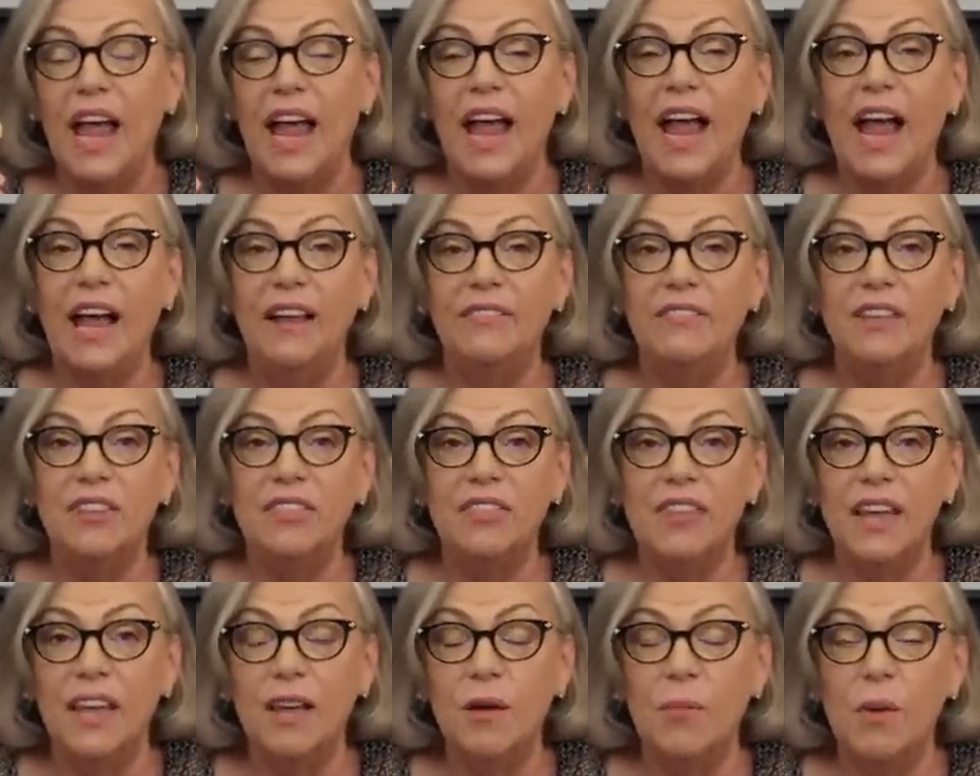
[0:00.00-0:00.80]
And the
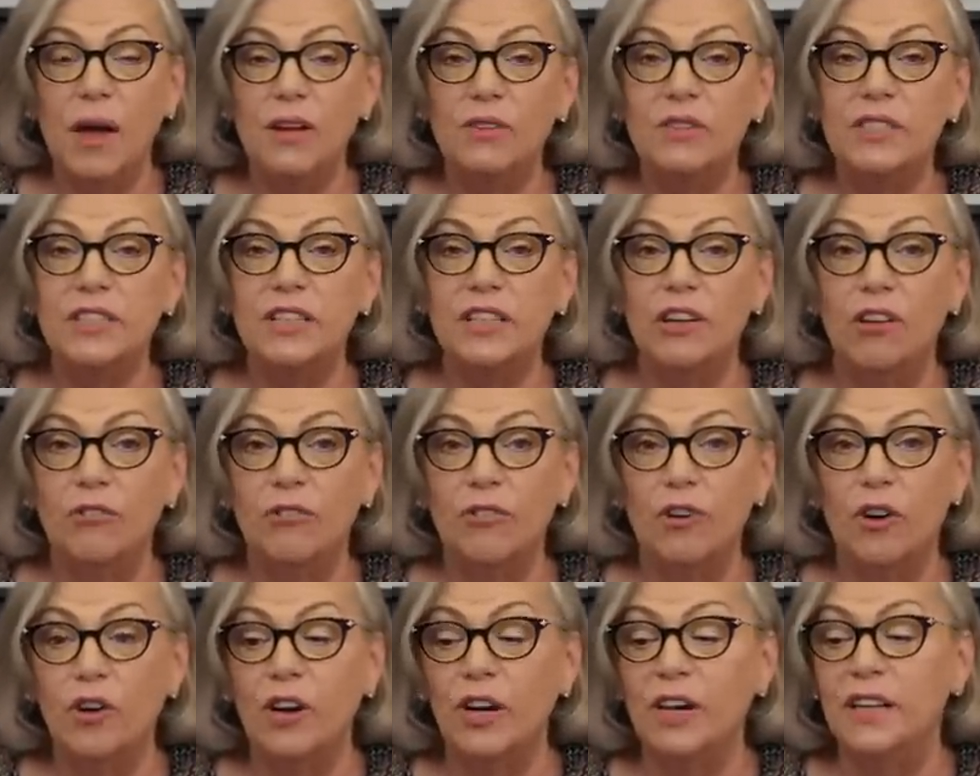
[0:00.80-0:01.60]
thing about
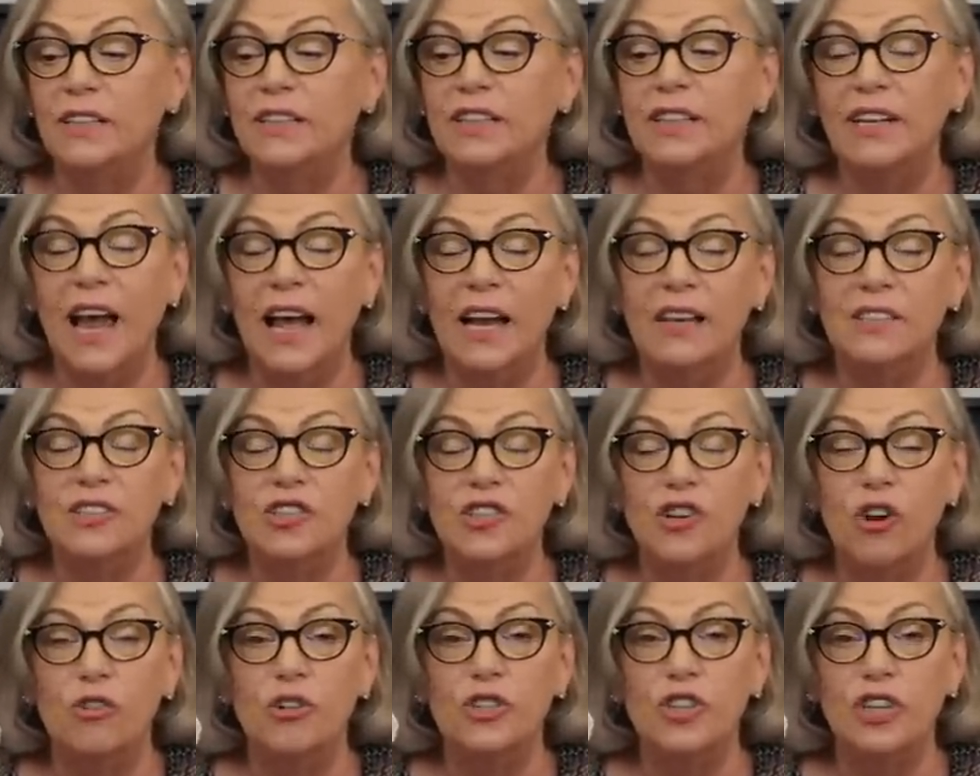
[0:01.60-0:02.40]
silver is it has
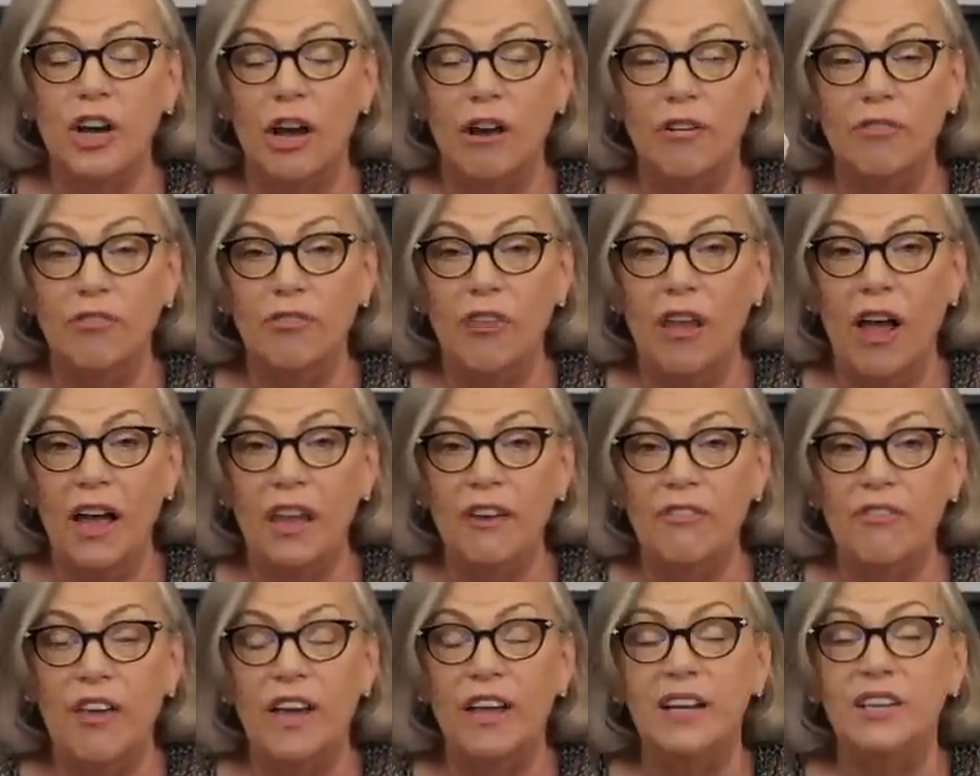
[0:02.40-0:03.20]
no shelf
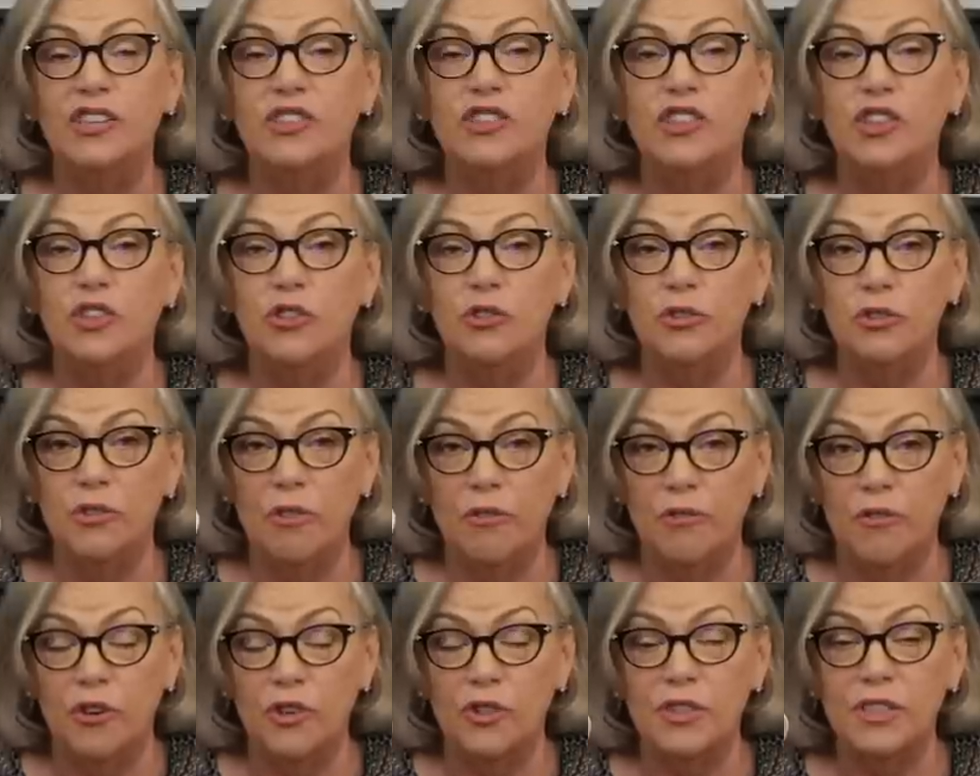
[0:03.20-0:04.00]
life and it's
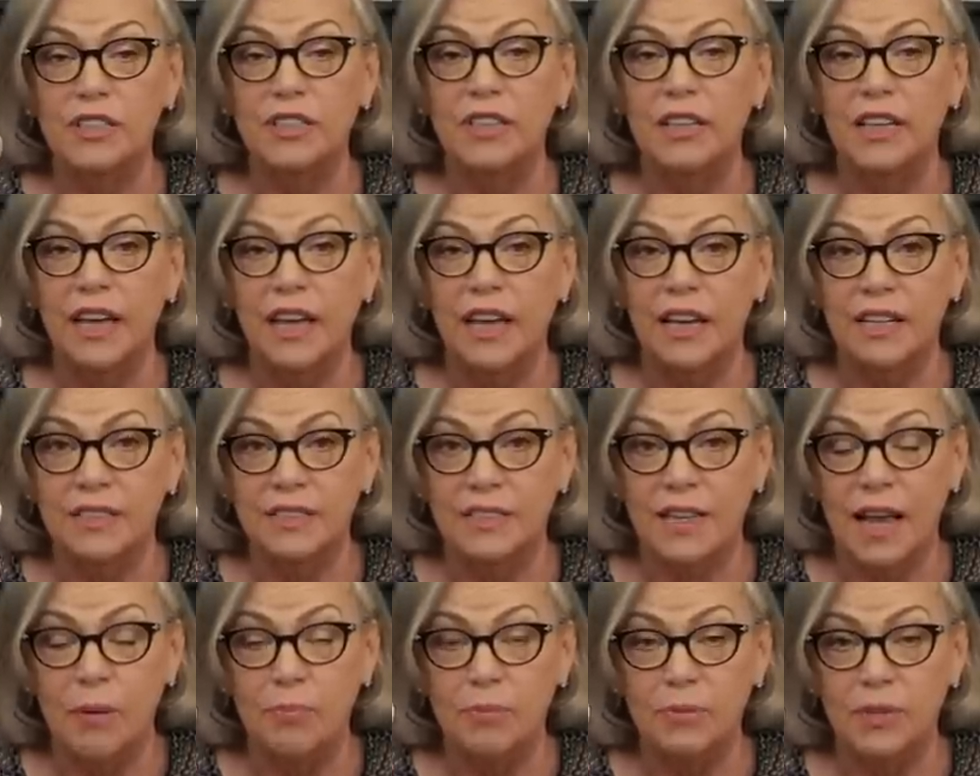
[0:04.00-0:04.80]
universally
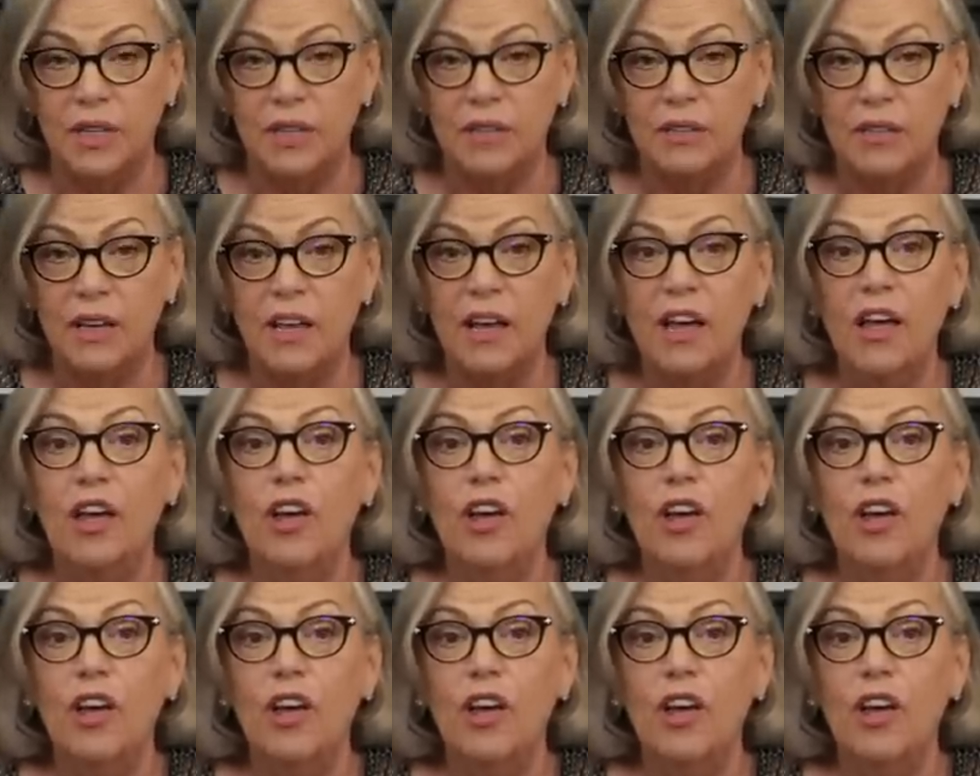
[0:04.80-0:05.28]
accepted.